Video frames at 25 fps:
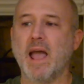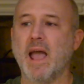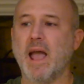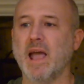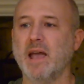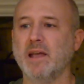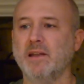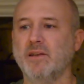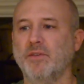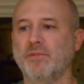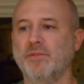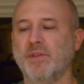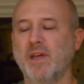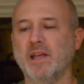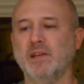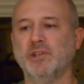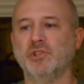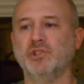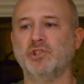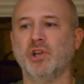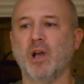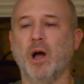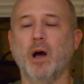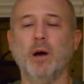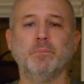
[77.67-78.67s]
and they
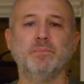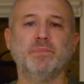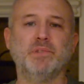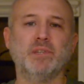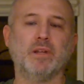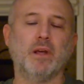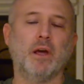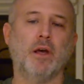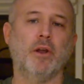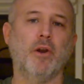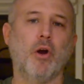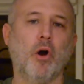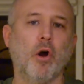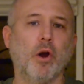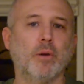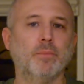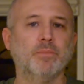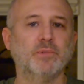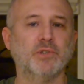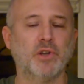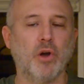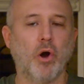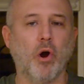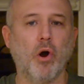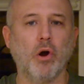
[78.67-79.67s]
jumped an
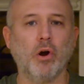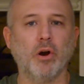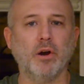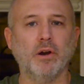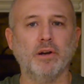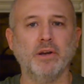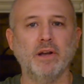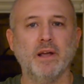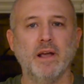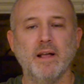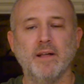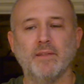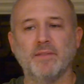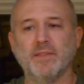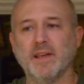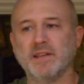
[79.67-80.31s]
armed guard.